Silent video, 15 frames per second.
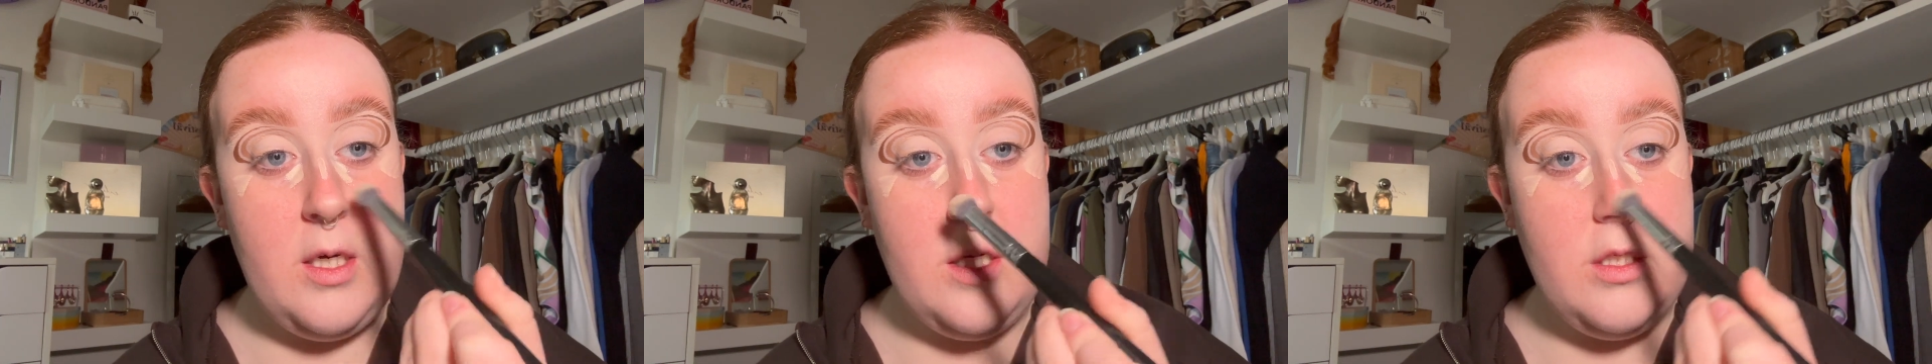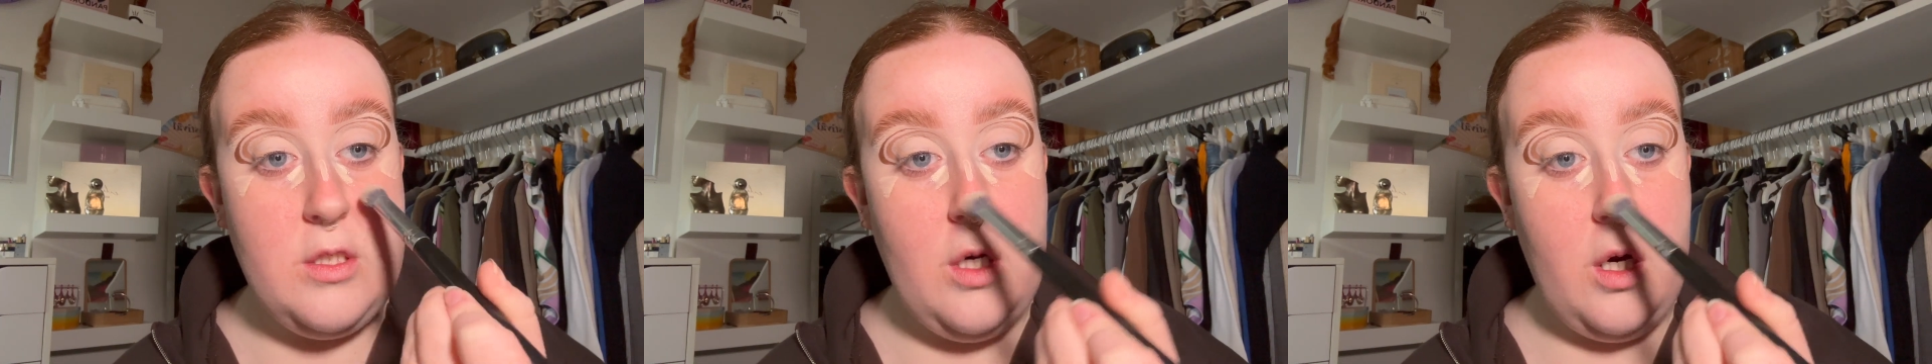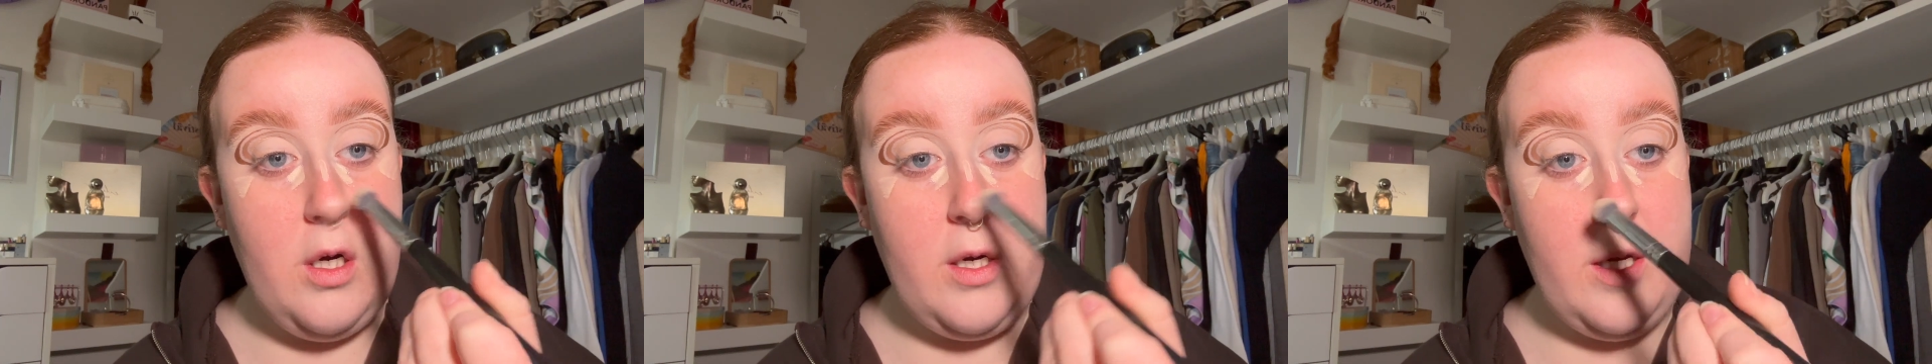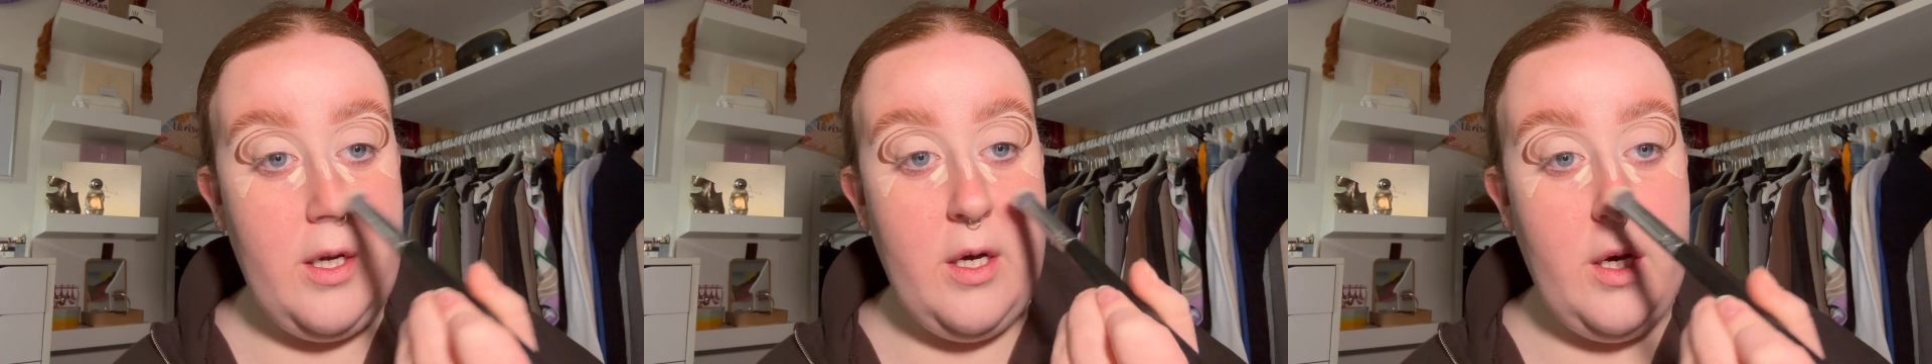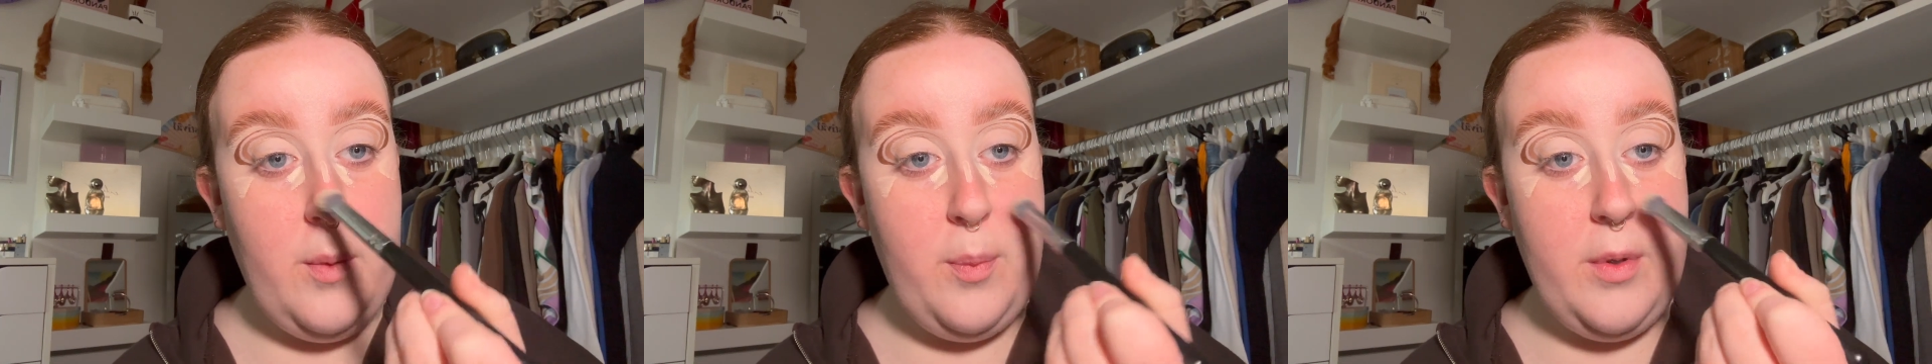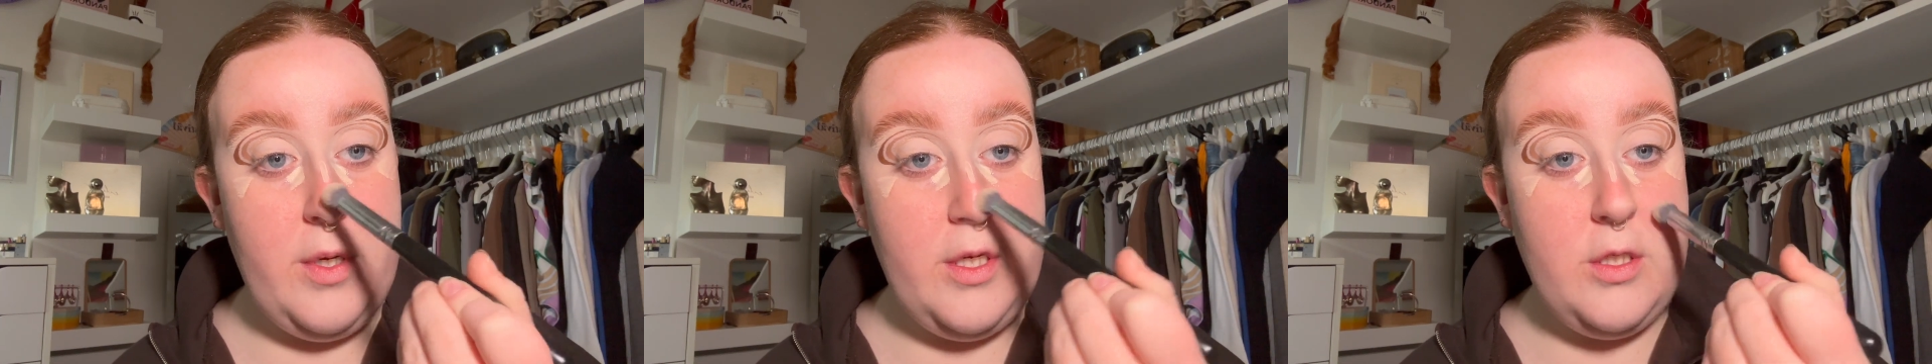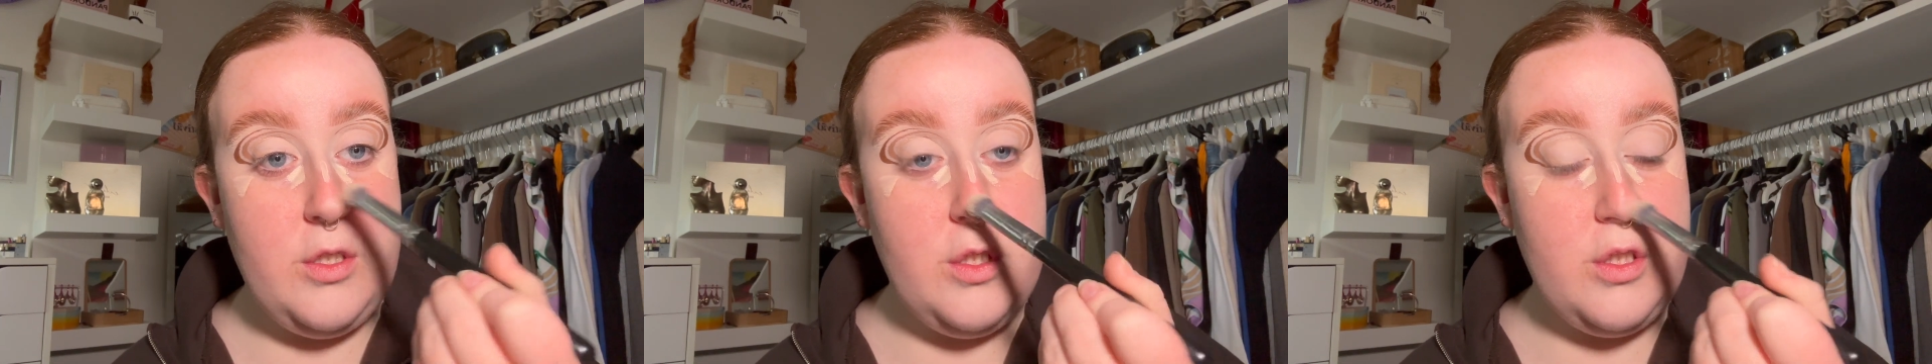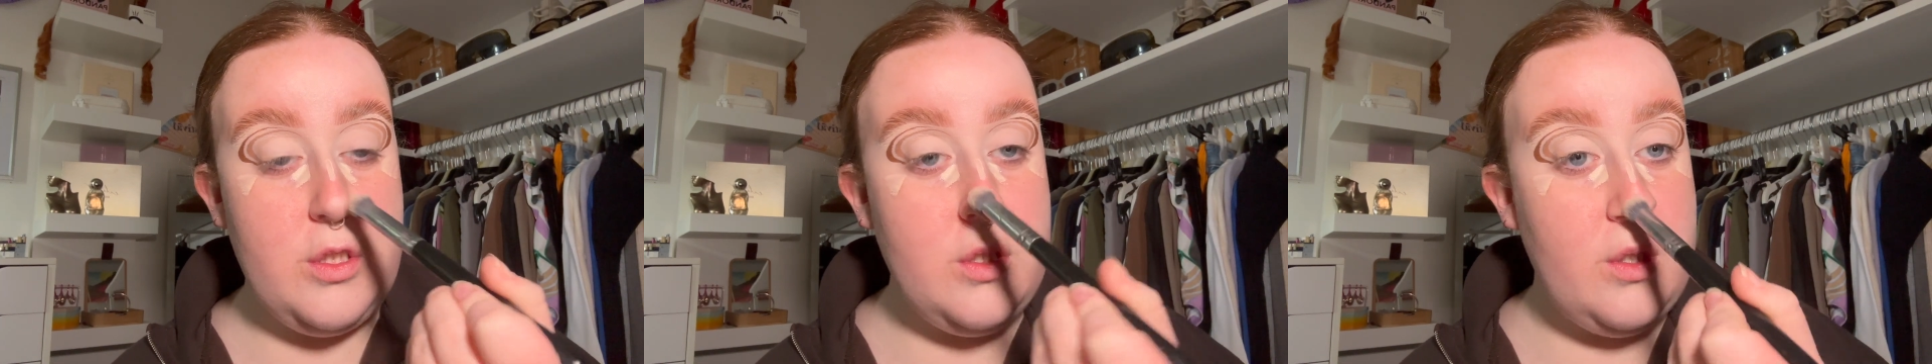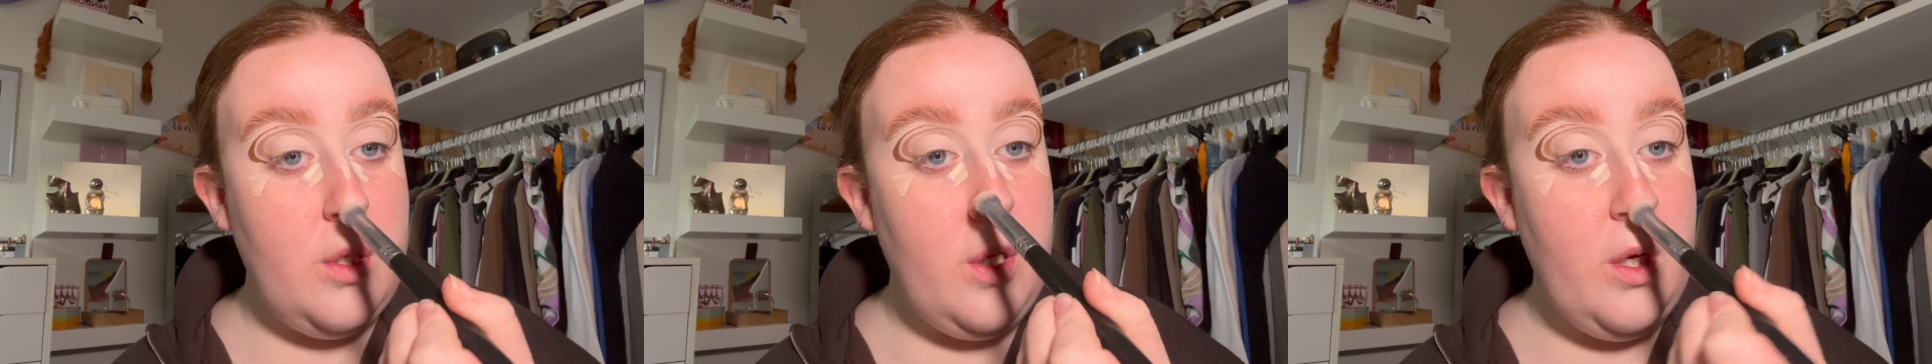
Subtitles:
and darken it up, and it just